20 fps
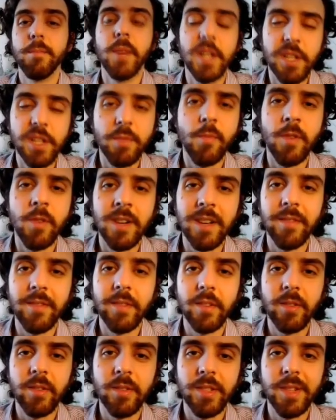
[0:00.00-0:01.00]
much more
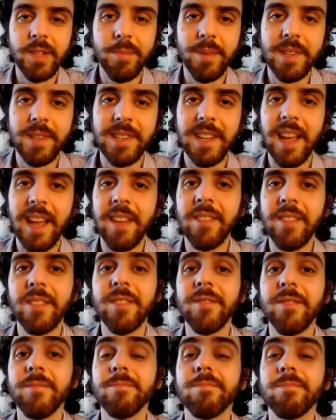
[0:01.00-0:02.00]
difficult to put together
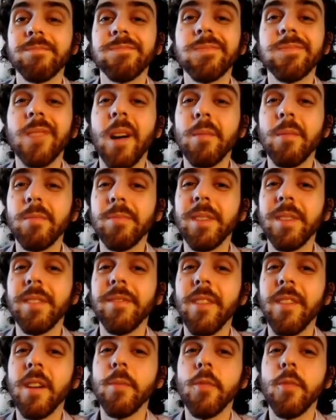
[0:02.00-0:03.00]
and probably
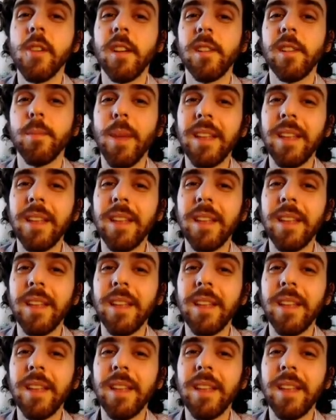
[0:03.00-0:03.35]
far more